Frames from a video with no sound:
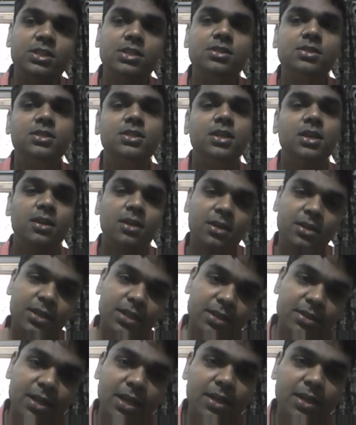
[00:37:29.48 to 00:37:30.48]

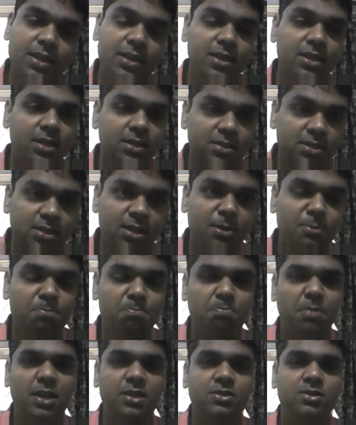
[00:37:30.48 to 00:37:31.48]
sincerity, dedication, and
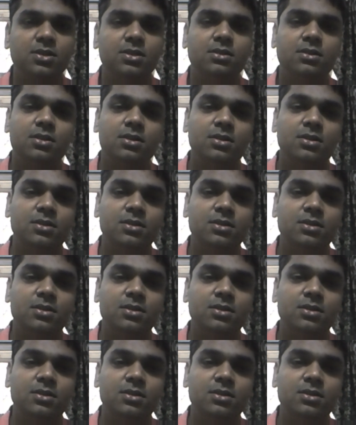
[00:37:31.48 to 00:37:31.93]
passion,